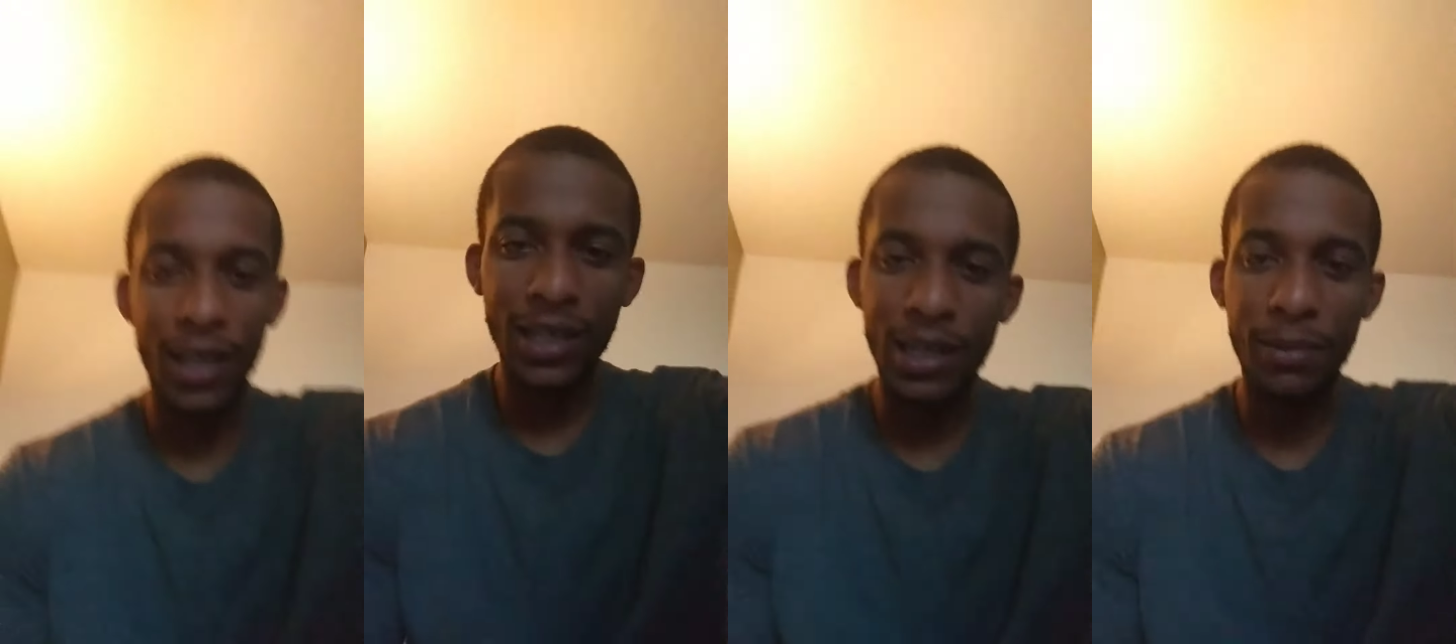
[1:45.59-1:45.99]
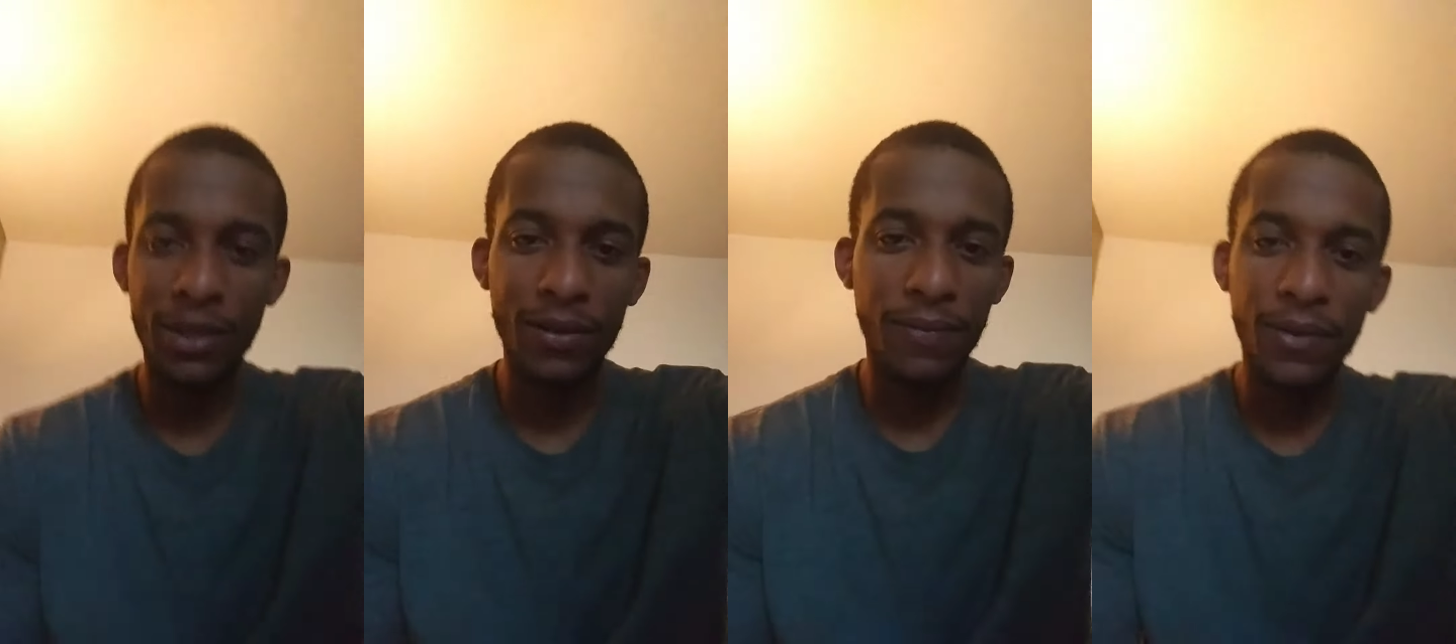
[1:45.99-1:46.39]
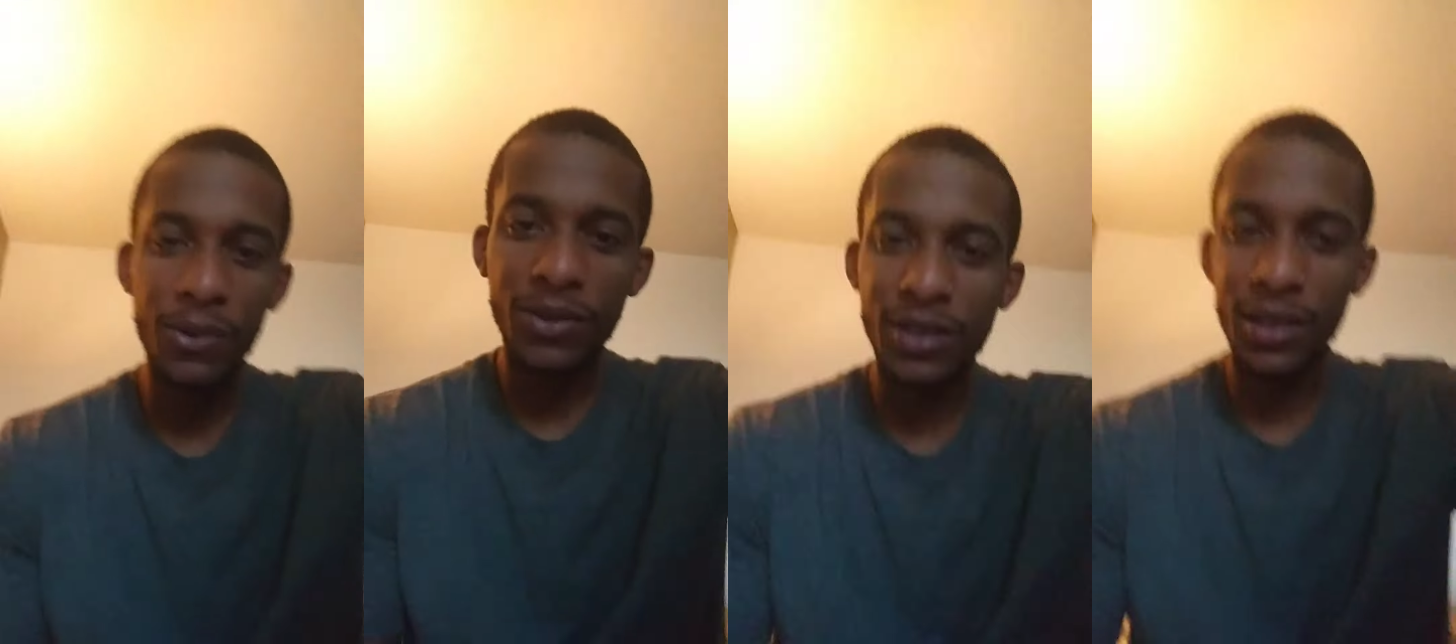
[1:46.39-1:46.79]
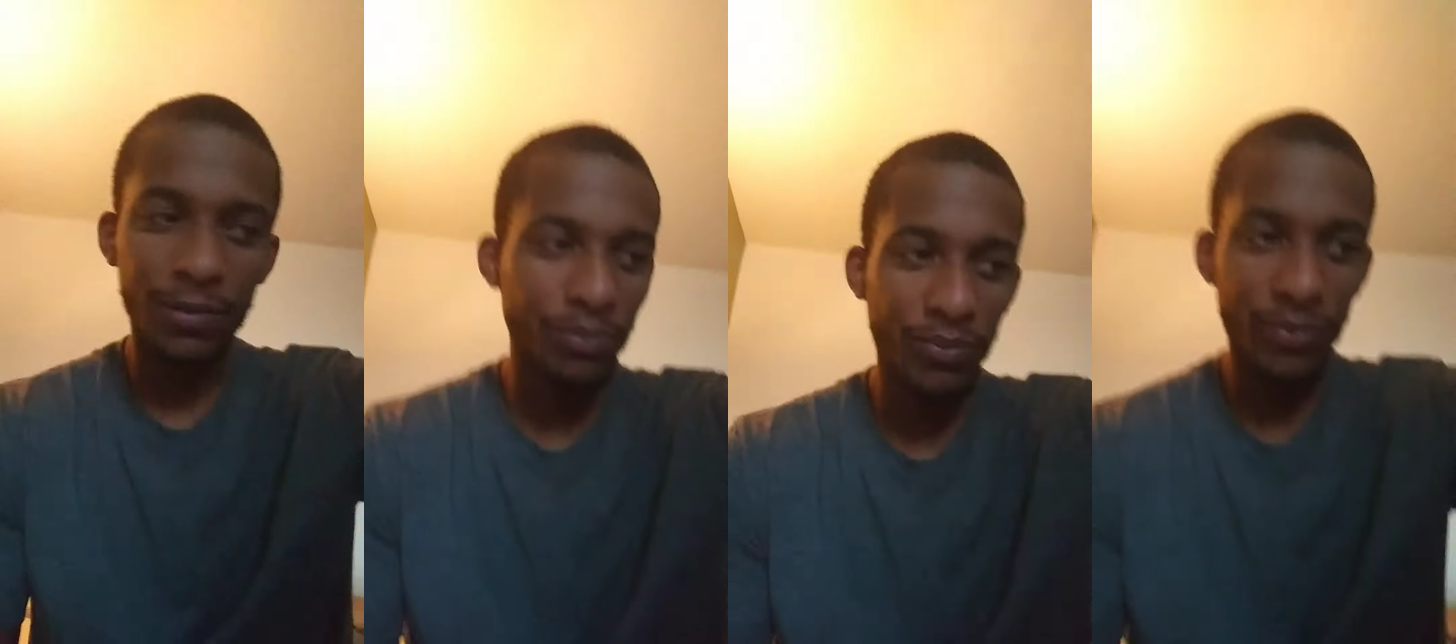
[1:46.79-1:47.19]
You know what I mean? You didn't flew since
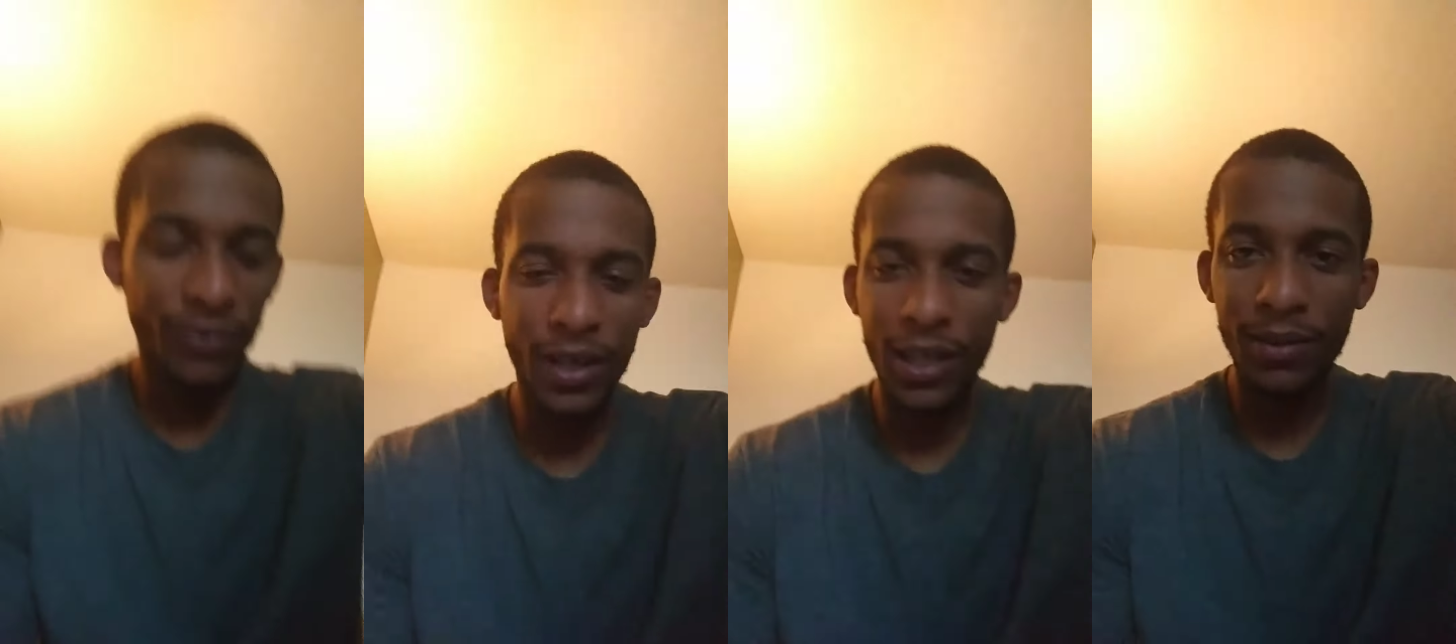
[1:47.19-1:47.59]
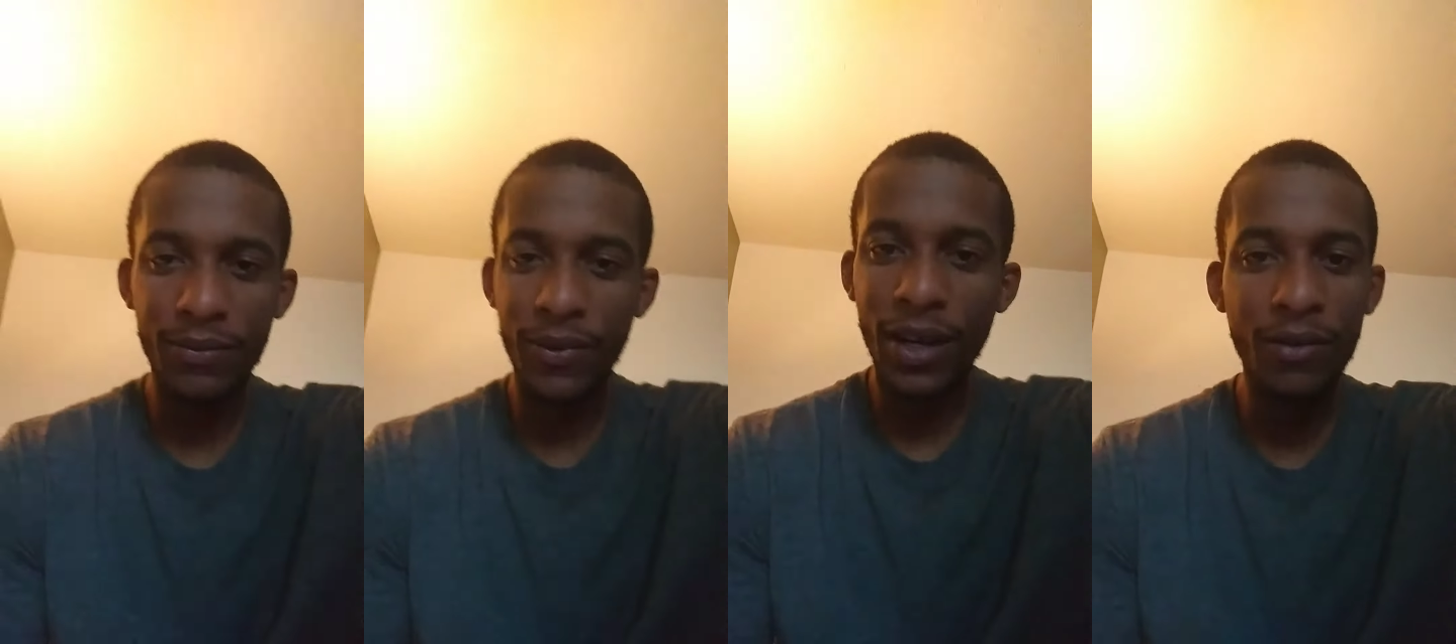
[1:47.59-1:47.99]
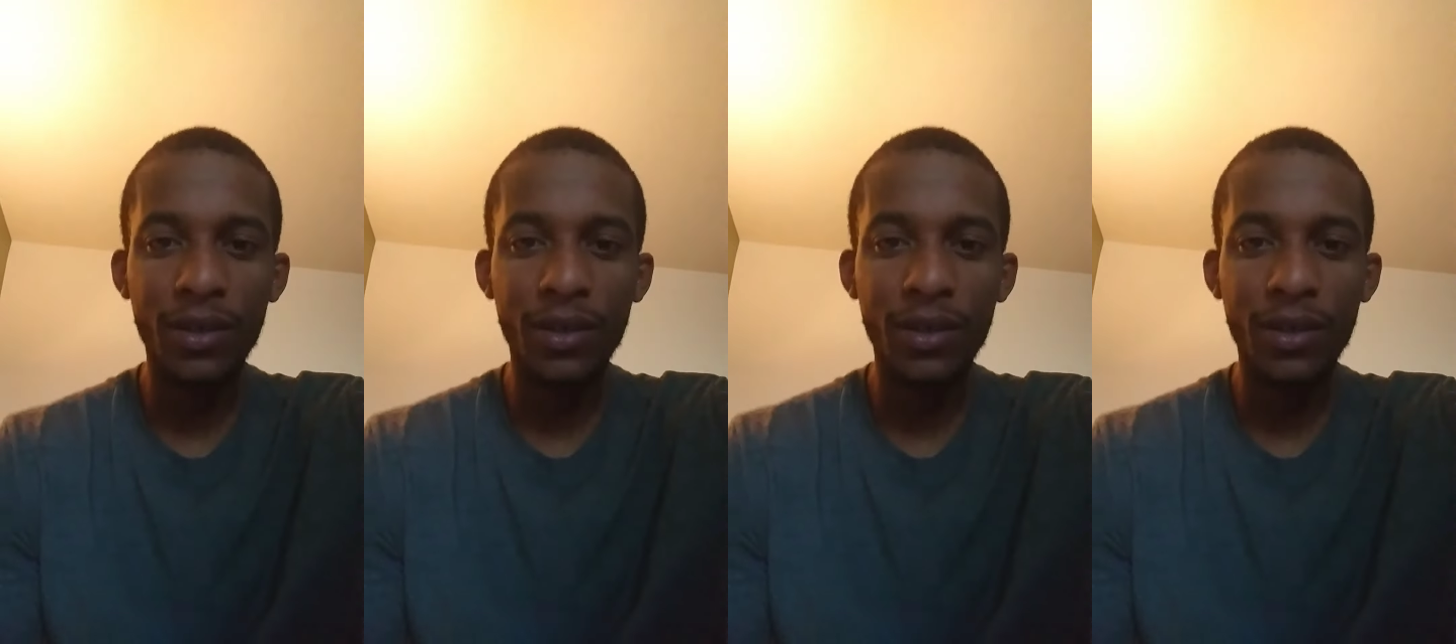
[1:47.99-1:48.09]
fucking forever.